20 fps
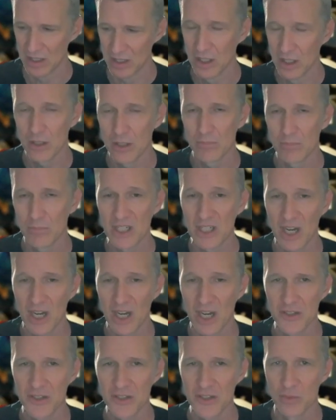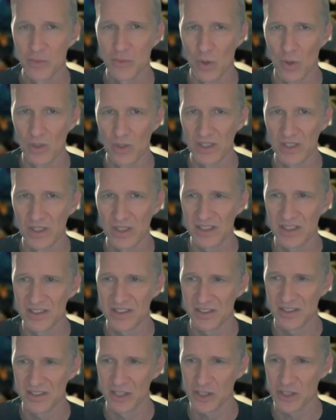because you're rolling these
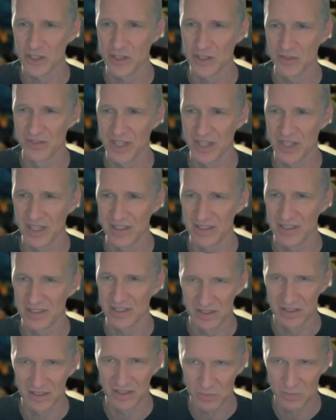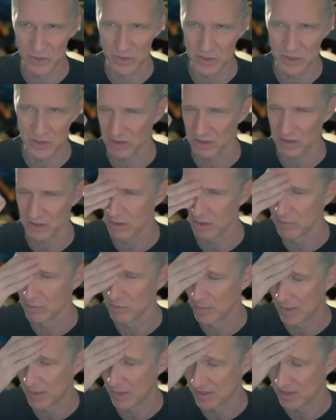additional dice, and this we talked a little bit
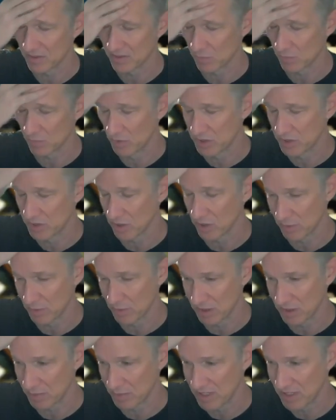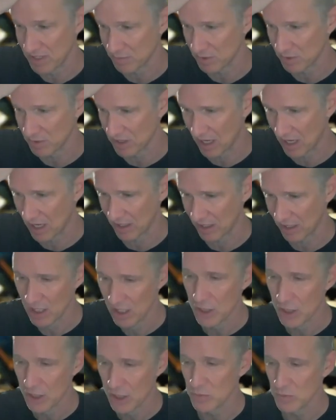about this when we talked about the basic mechanic,
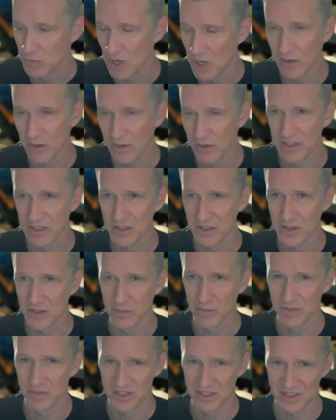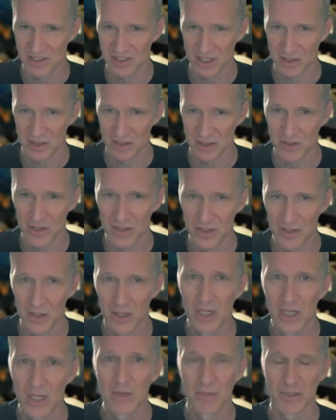you not only determine success or failure,
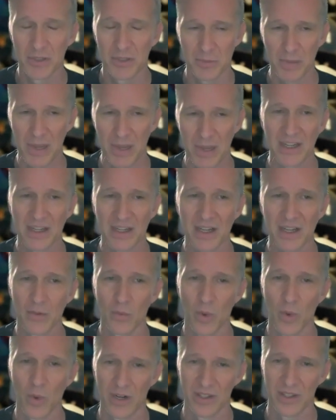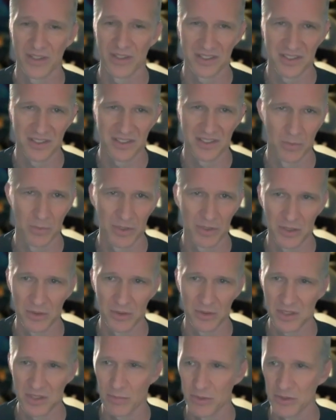but depending on what else is done with those
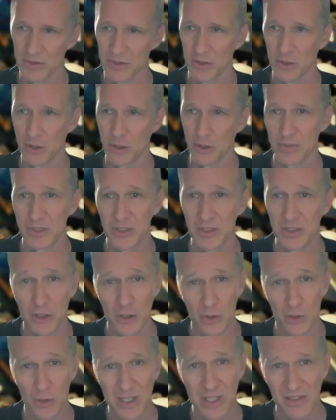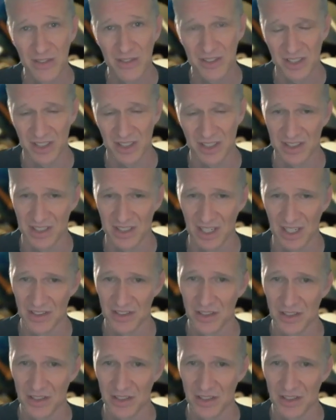numbers, there could be degree of success.